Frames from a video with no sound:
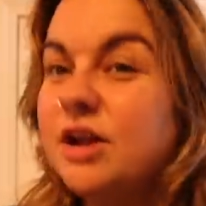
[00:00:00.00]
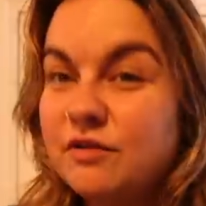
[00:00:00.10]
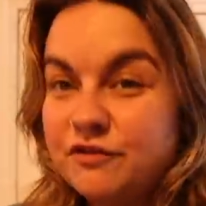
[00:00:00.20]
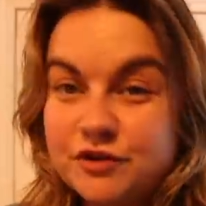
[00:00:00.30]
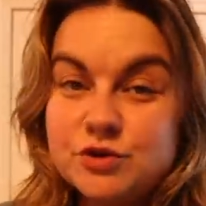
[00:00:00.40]

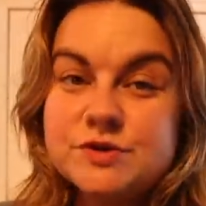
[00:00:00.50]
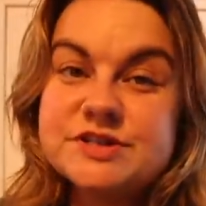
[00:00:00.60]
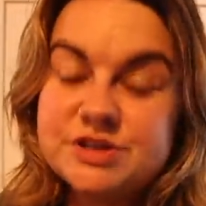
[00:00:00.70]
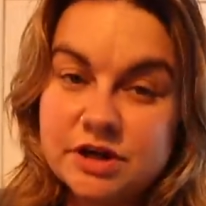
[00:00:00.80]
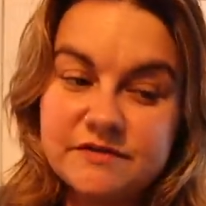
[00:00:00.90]
Now food
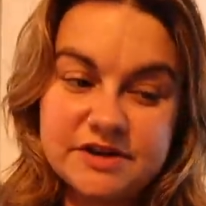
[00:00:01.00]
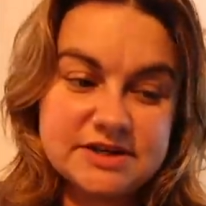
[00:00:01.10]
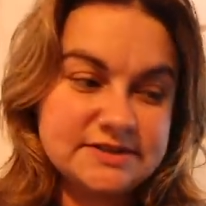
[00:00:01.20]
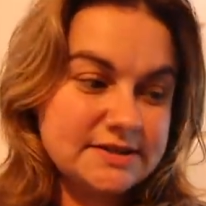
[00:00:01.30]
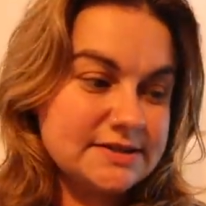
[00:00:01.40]

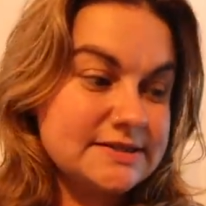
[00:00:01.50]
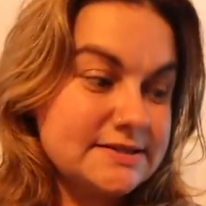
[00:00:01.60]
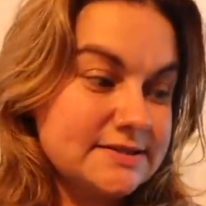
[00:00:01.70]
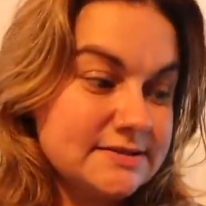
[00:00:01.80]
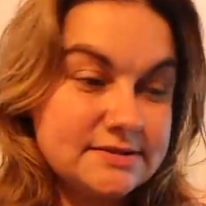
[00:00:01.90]

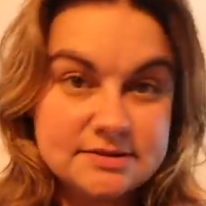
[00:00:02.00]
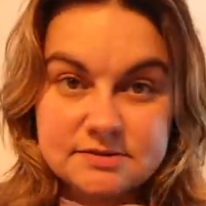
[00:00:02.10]
service